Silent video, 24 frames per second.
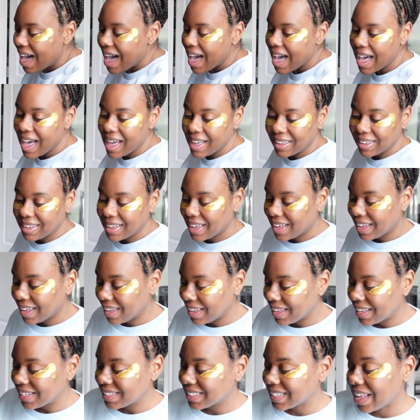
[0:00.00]
Hi
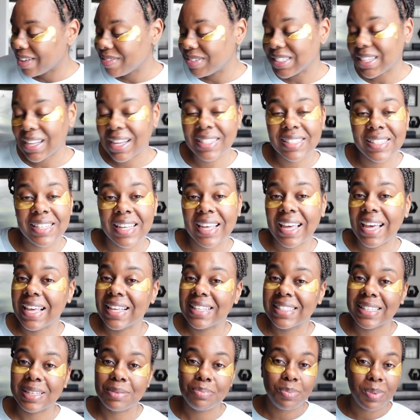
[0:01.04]
guys, I will talk to you
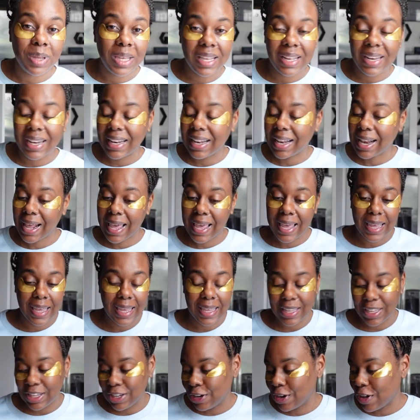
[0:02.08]
guys in
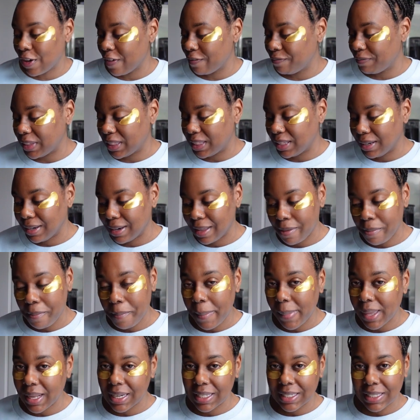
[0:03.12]
like 50 little
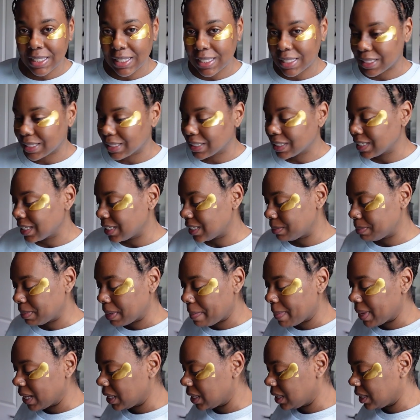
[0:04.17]
minutes. It's been a
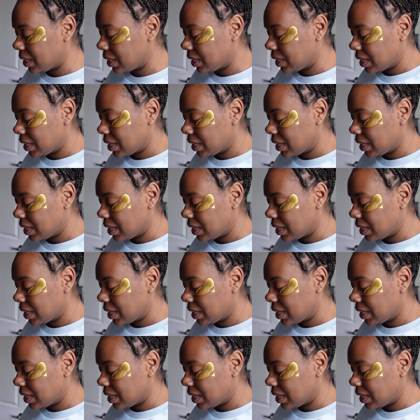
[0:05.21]
minute.